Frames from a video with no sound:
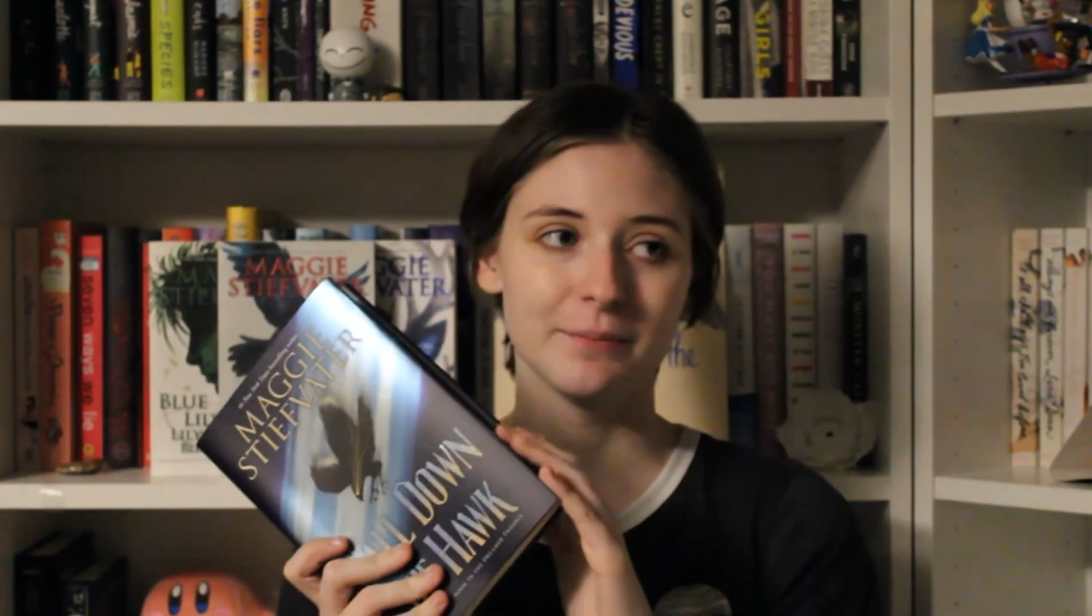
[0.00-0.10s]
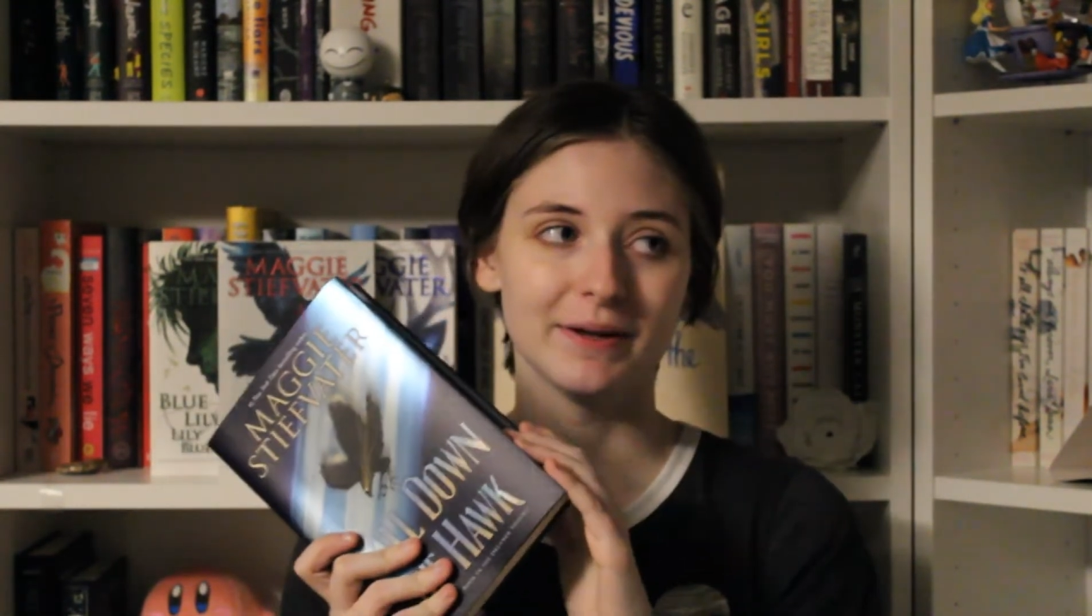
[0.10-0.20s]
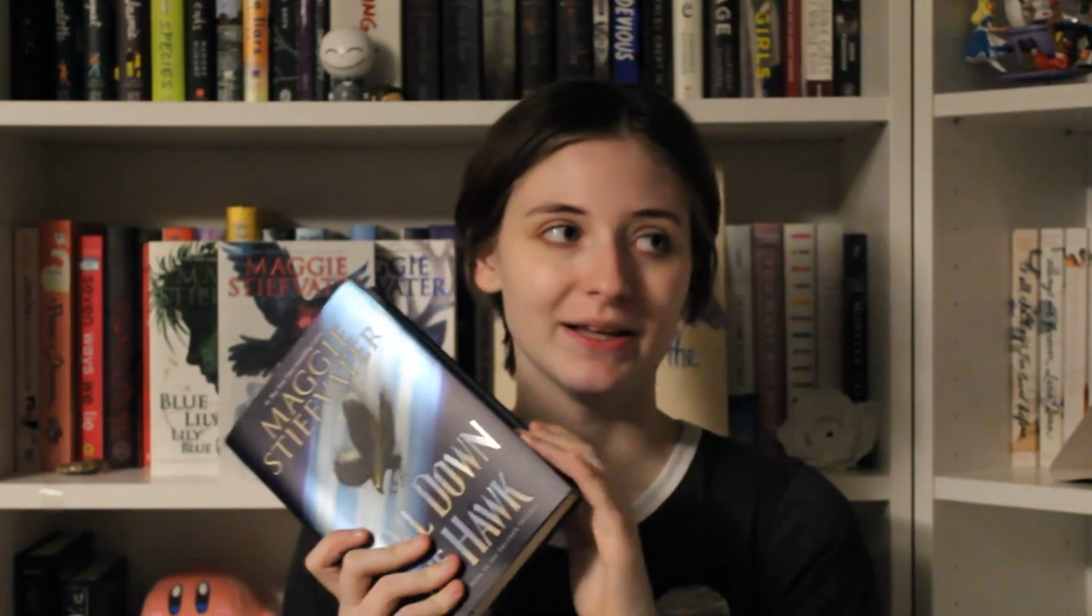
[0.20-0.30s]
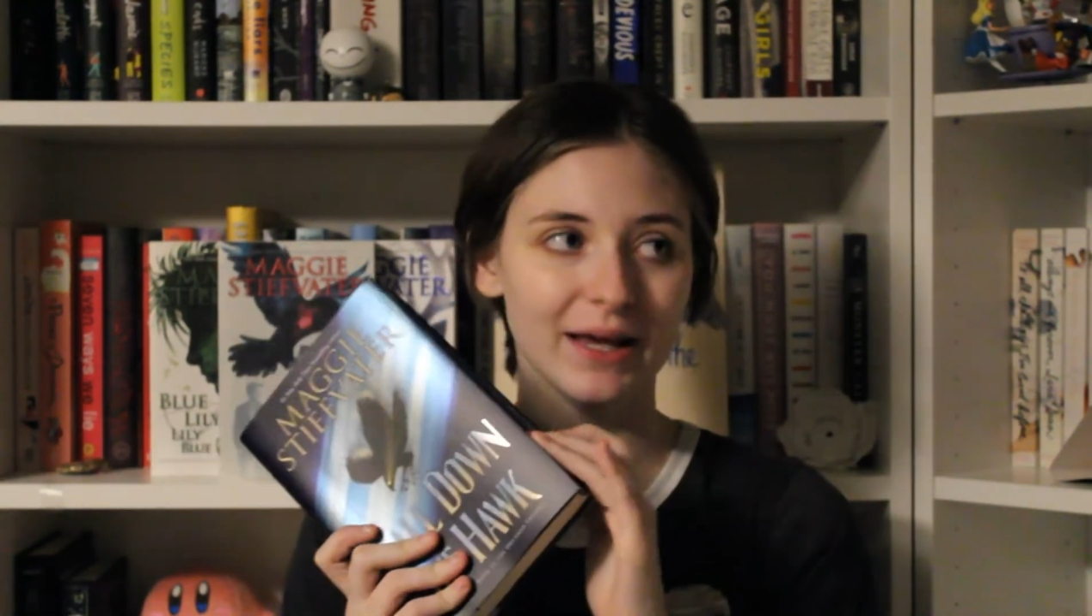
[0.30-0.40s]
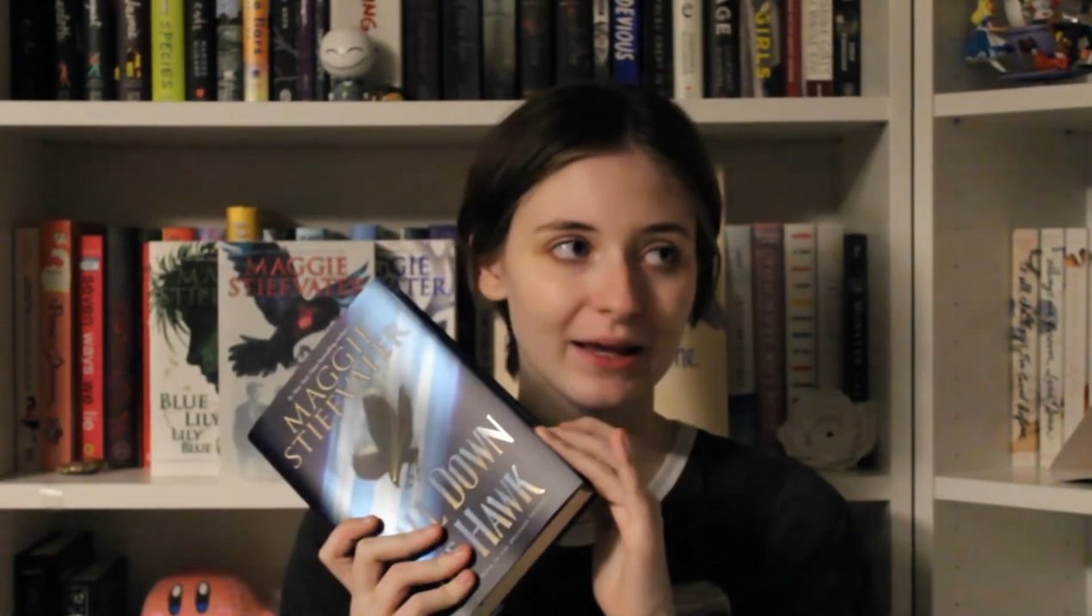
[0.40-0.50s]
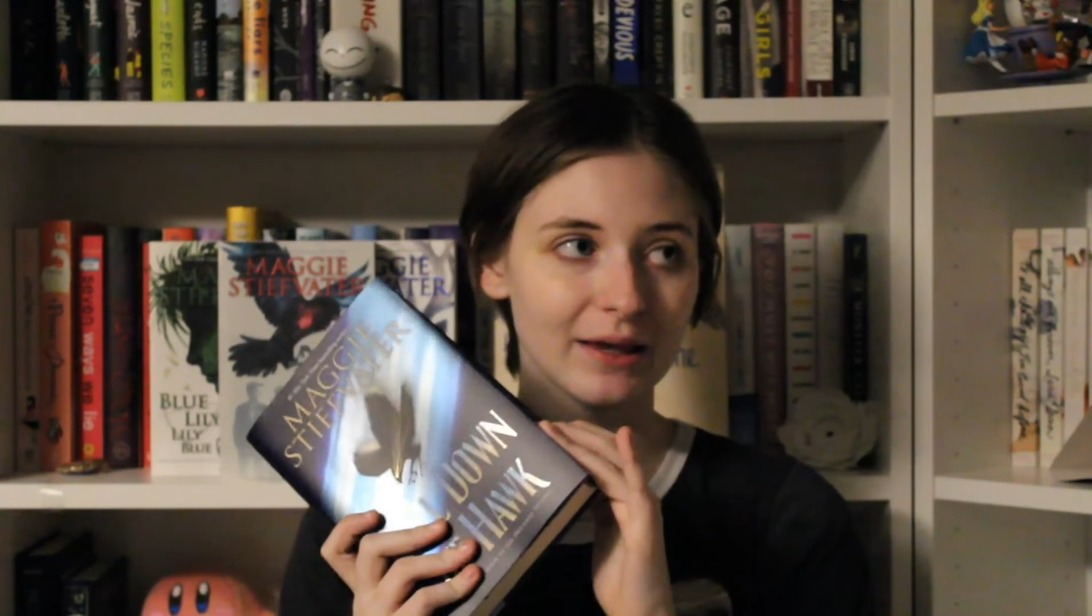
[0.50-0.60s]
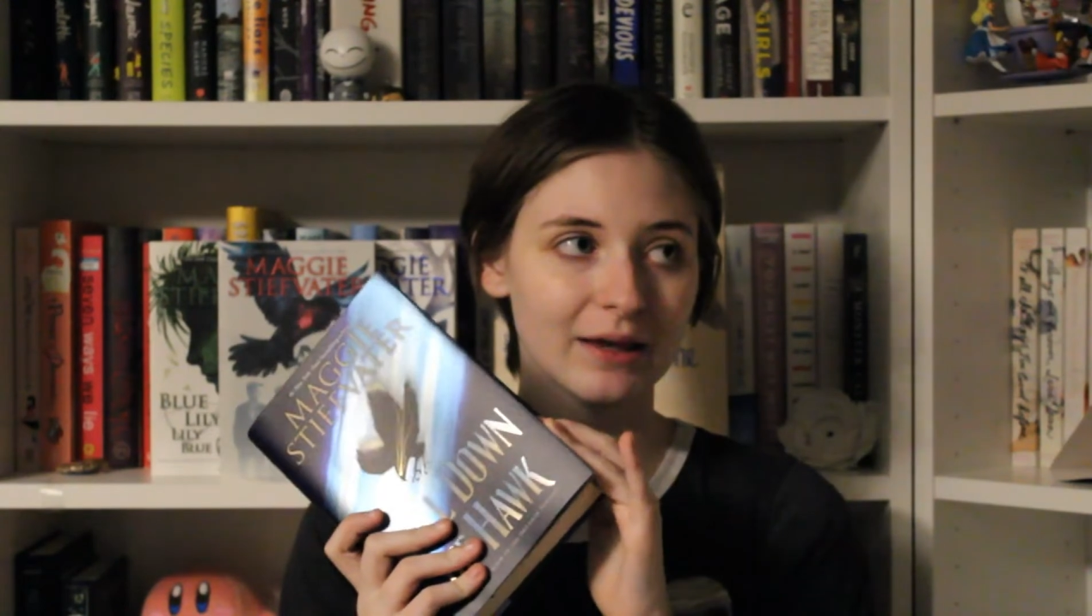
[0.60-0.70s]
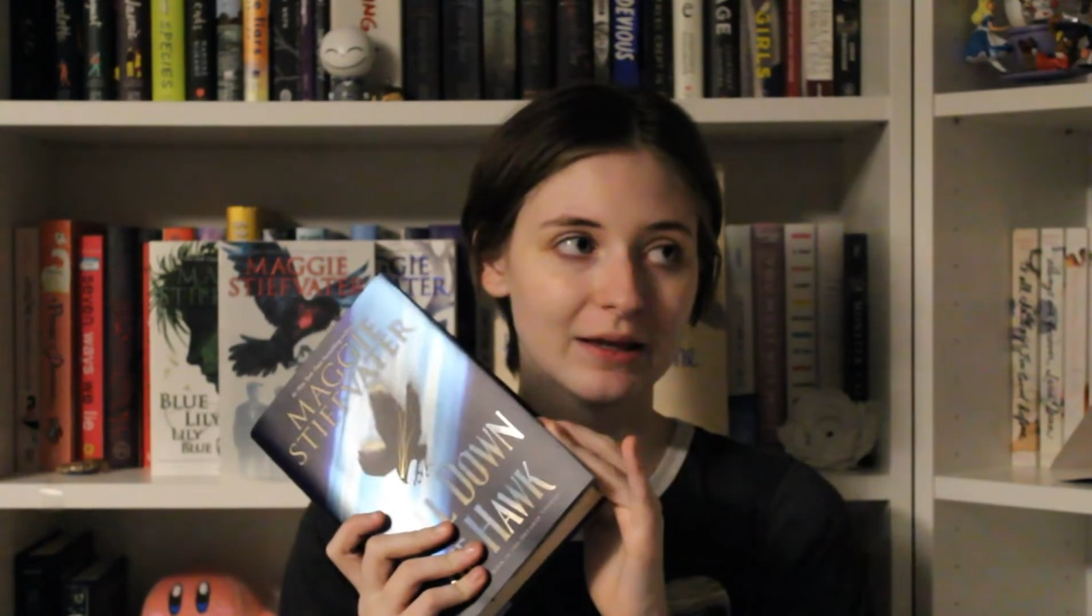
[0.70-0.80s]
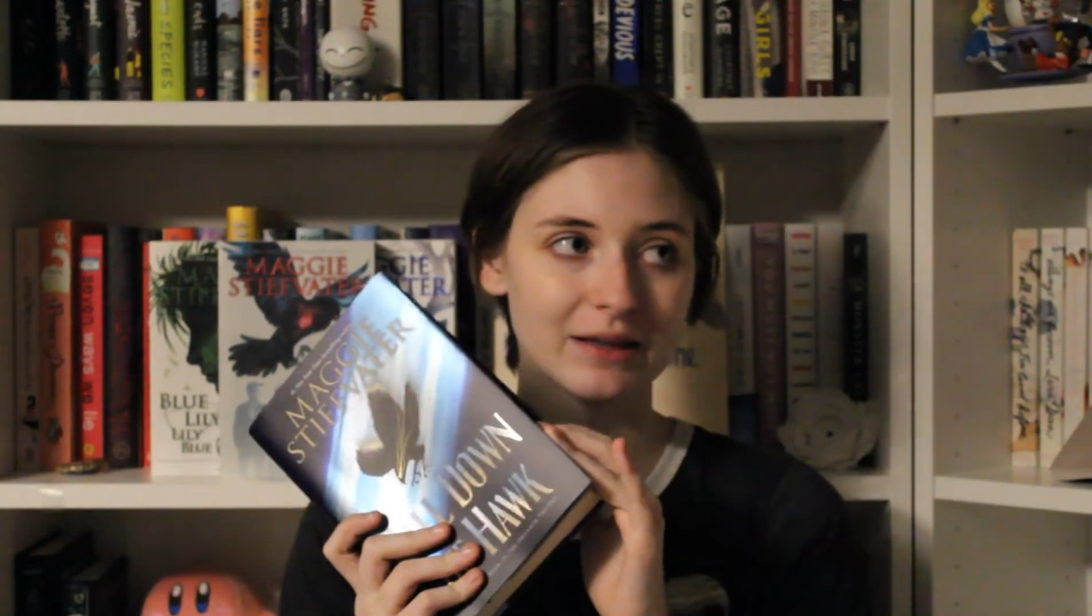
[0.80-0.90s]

but like,